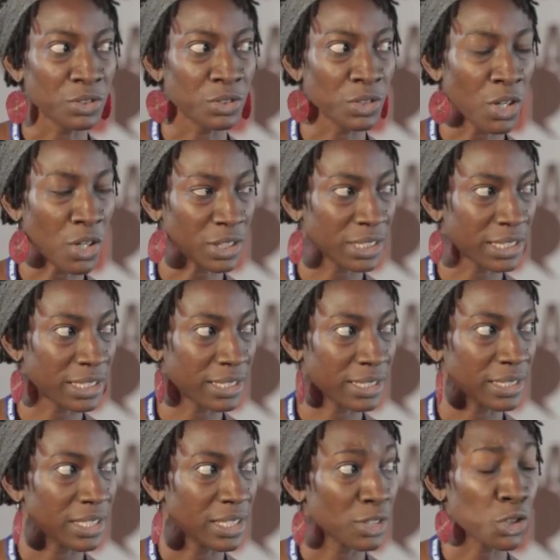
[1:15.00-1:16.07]
not
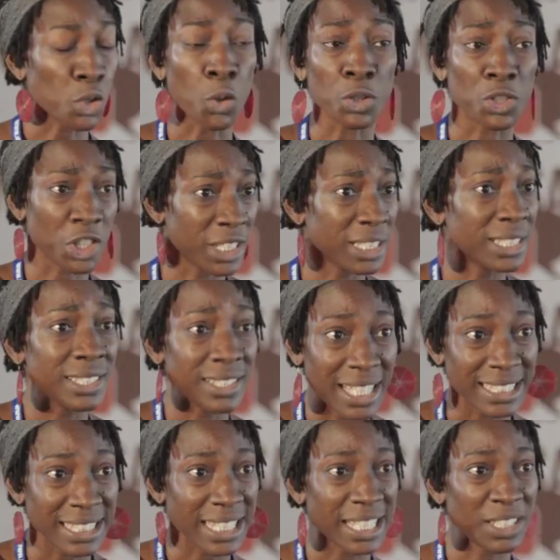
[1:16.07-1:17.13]
tortured,
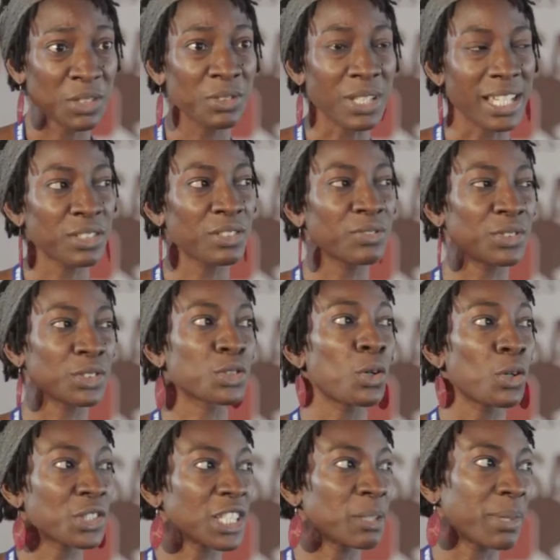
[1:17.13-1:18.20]
as in I don't feel
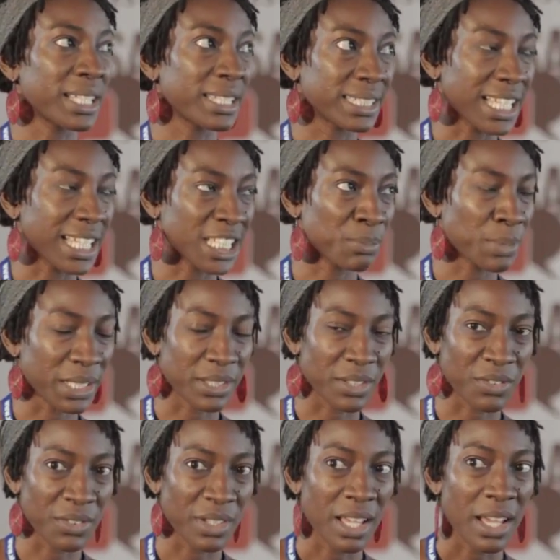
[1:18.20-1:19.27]
tortured by this aspect
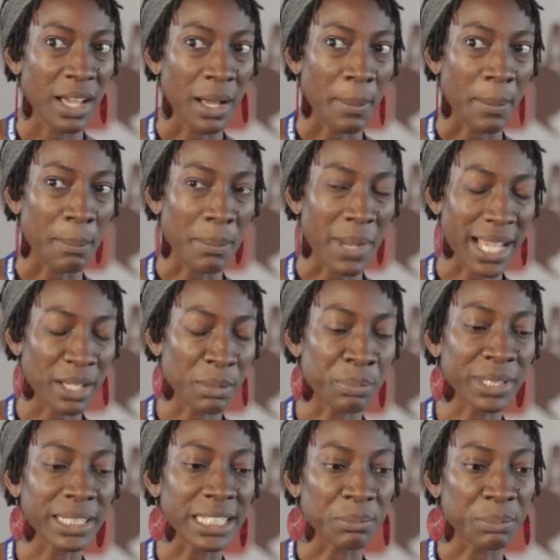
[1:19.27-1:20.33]
of my
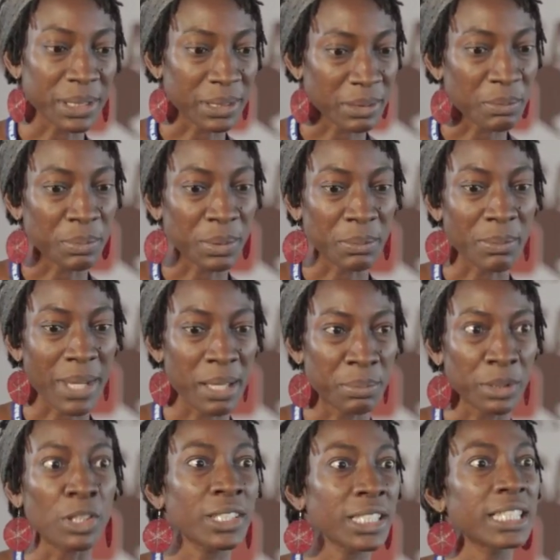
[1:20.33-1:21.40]
upbringing, but my
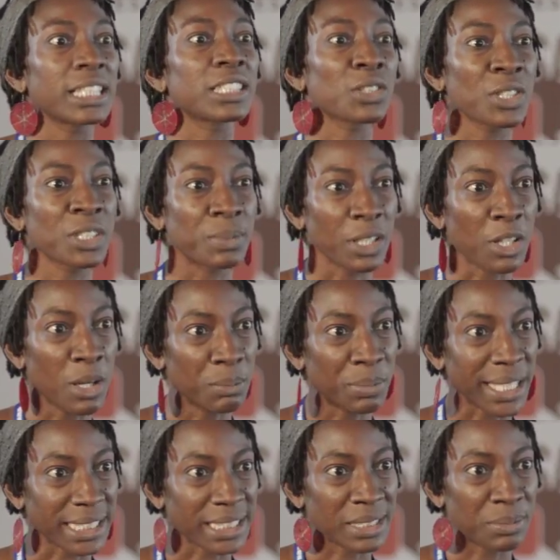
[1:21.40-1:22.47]
belonging has always been
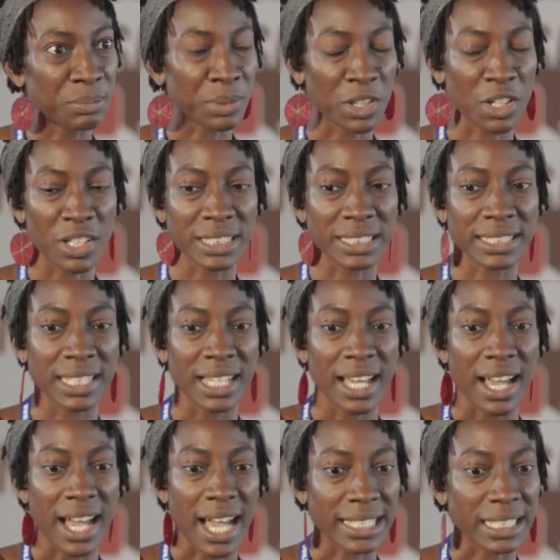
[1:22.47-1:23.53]
complex because
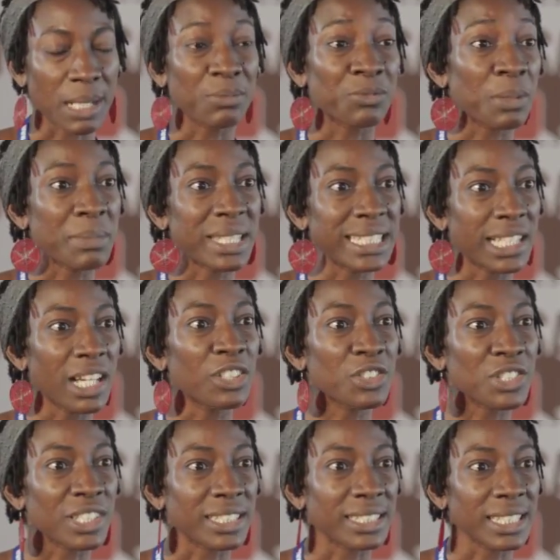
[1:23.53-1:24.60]
I come from many
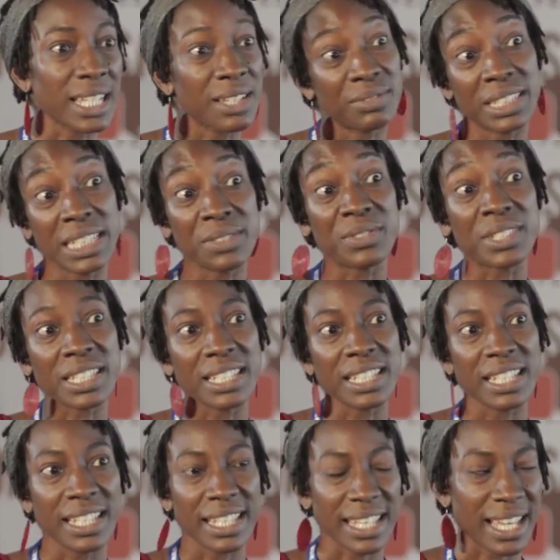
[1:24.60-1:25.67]
cultures and I've lived
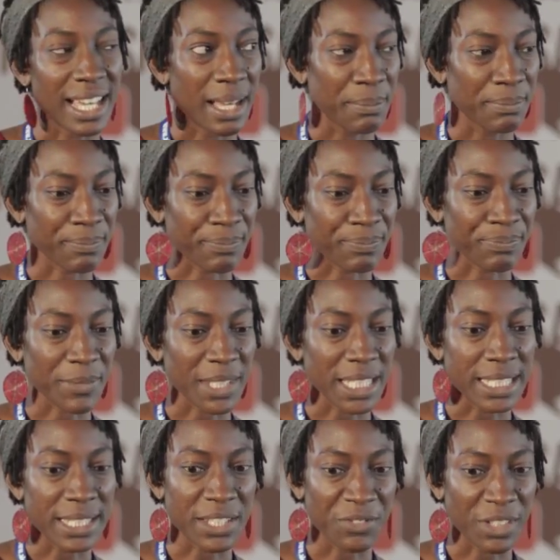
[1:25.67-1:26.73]

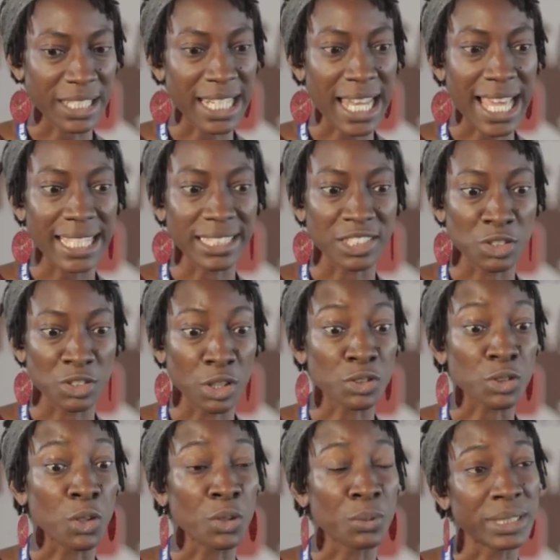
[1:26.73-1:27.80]
in different lands,
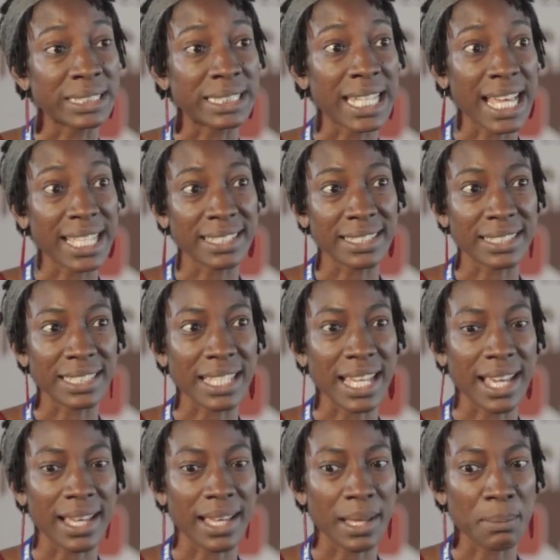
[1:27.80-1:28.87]
not always lands that
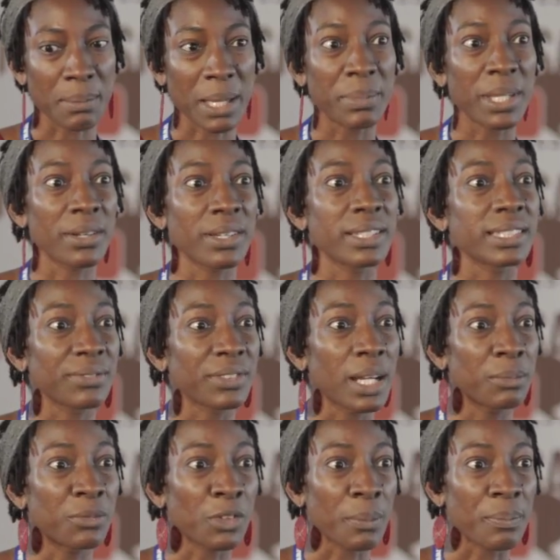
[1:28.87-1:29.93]
my parents have
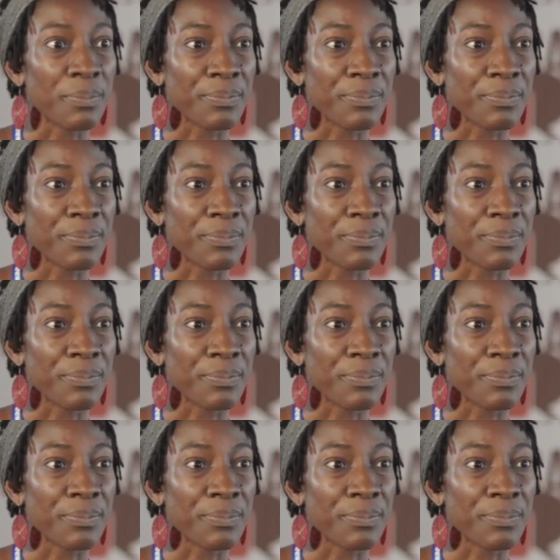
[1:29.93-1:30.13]
come from.